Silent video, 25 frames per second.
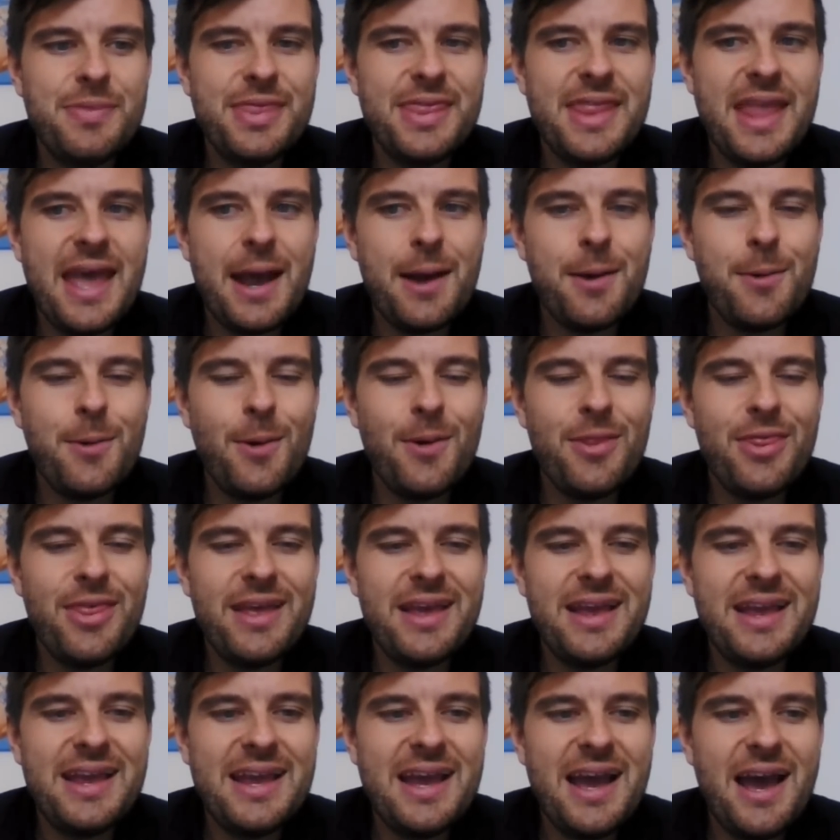Now,
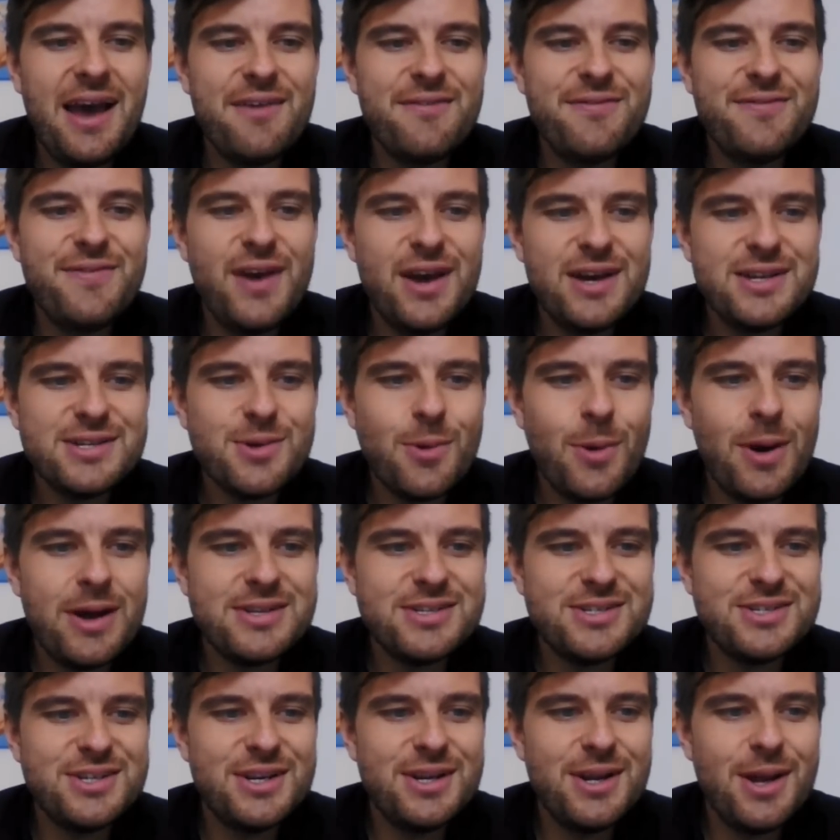the first
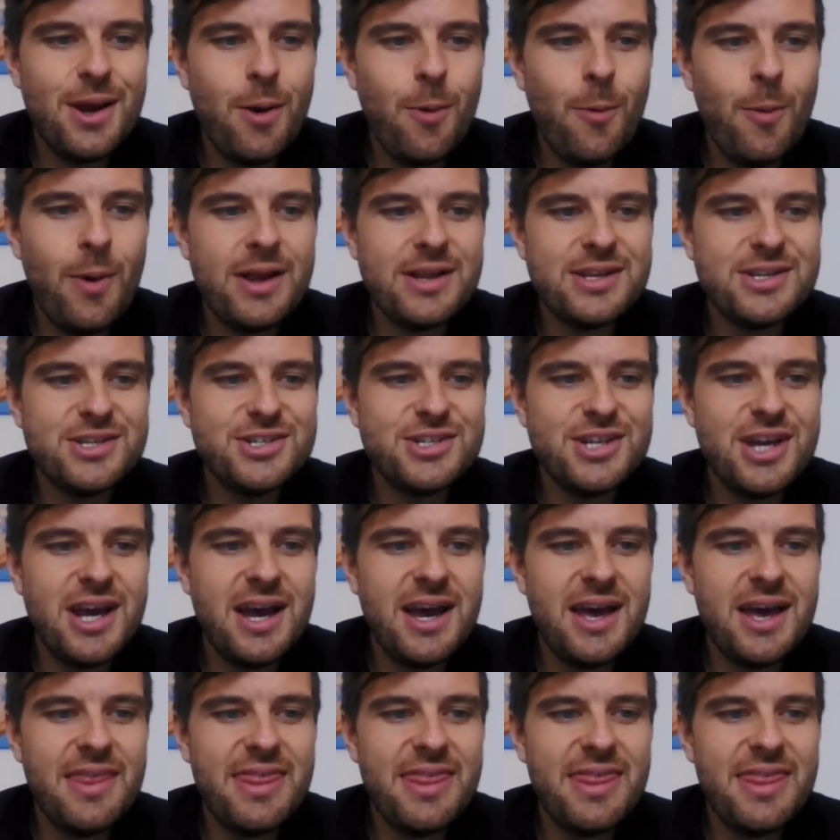question which